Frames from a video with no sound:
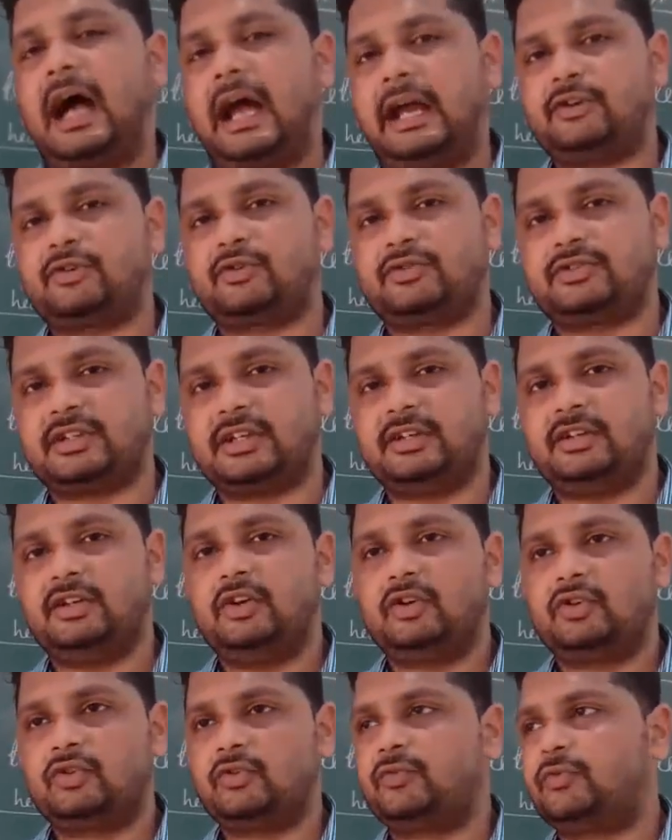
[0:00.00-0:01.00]
hydrogen
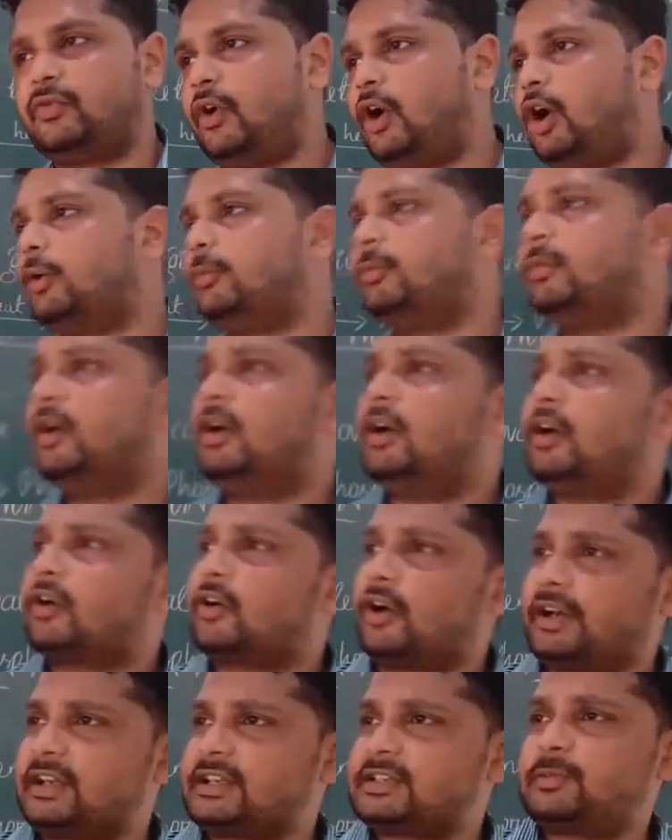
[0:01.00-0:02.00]
to form
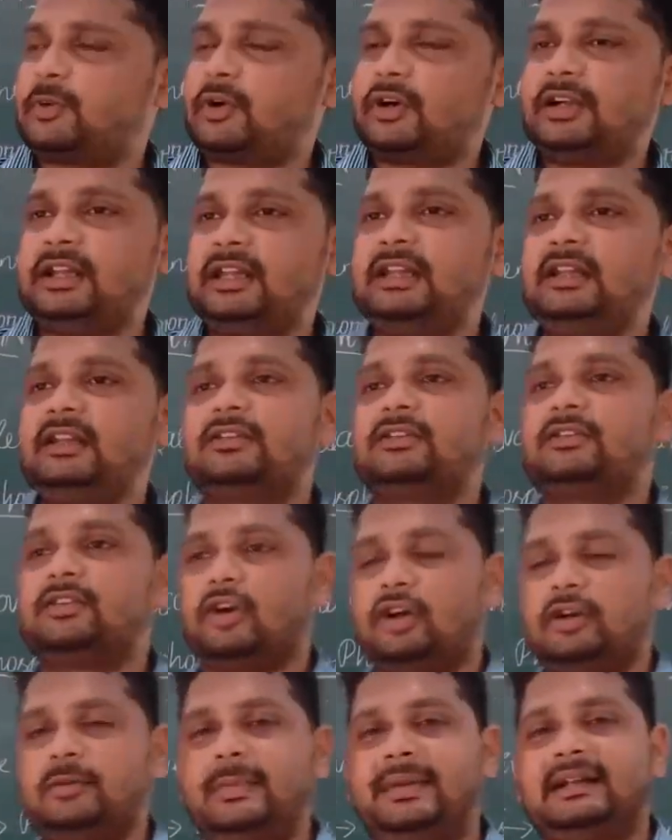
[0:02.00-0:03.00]
corresponding
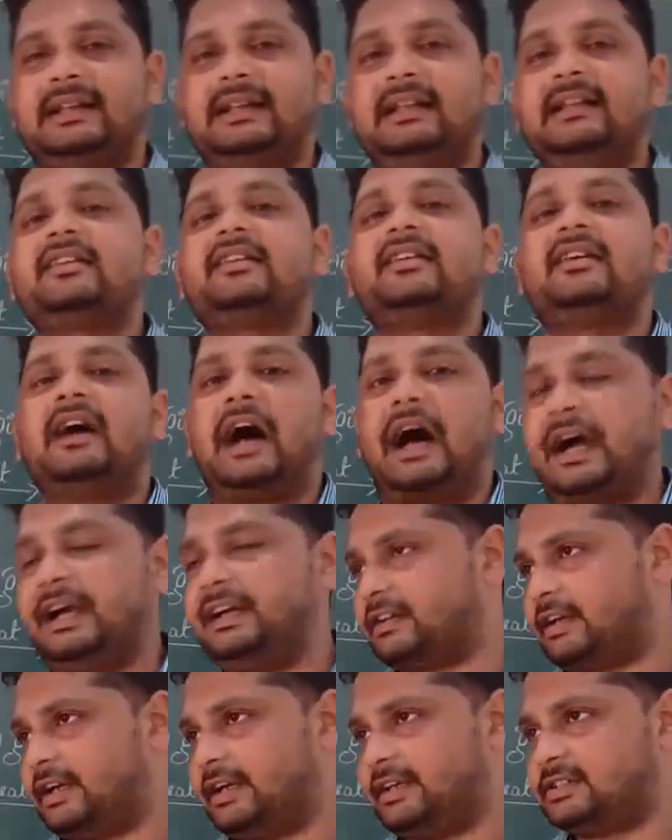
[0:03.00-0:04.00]
nonmetallic
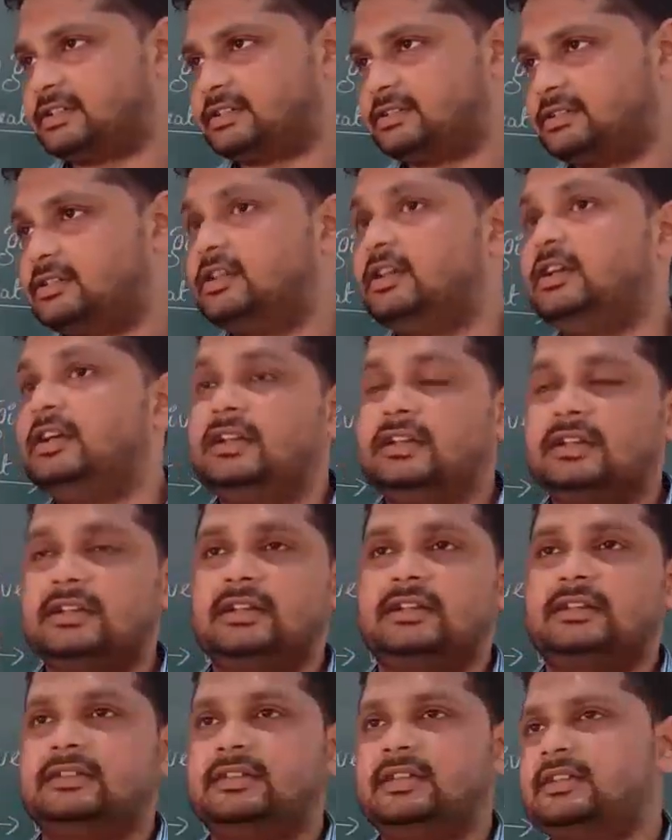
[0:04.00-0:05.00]
hydrides.
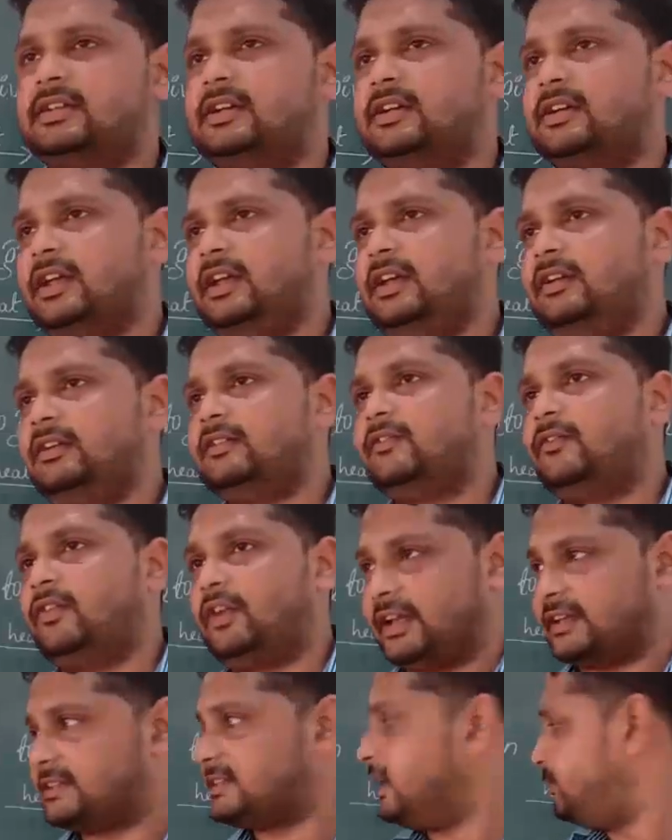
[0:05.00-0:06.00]
Okay, for
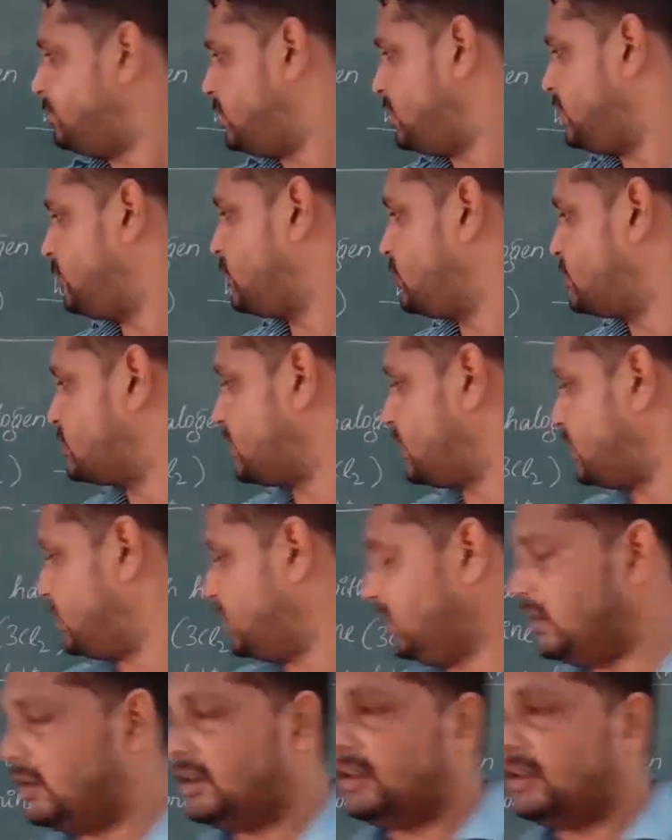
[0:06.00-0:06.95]
example, if you see